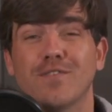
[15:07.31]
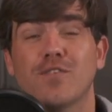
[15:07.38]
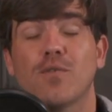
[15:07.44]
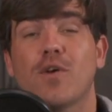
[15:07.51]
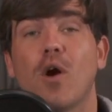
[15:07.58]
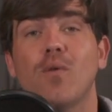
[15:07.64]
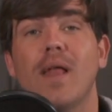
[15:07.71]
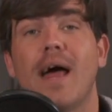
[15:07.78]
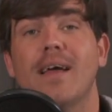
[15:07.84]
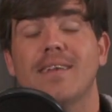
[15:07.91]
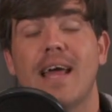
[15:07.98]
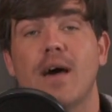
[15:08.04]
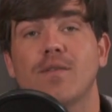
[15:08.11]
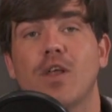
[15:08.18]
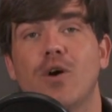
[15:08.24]
So go
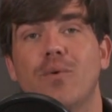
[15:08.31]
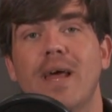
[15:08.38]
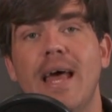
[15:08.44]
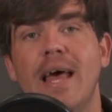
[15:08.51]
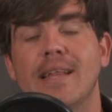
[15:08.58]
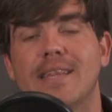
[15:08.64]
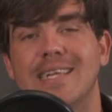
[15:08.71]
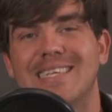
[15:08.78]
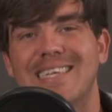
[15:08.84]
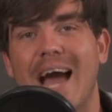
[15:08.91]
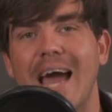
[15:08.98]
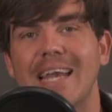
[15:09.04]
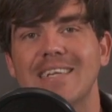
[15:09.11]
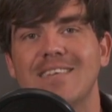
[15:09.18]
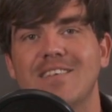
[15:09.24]
download the
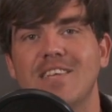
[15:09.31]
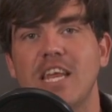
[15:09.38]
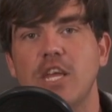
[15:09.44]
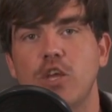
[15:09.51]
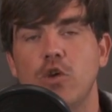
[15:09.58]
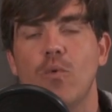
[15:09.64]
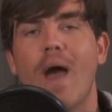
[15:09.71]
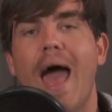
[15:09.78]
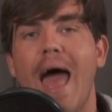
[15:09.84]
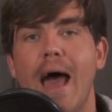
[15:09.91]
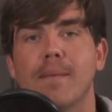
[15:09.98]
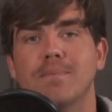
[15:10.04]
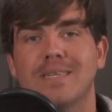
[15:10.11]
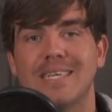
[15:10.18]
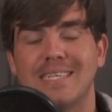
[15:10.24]
Dynasty U
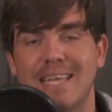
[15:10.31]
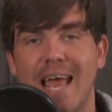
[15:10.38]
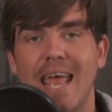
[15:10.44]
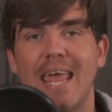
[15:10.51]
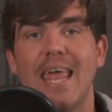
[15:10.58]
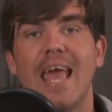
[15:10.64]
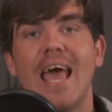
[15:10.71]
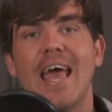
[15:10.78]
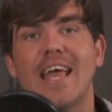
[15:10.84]
app today.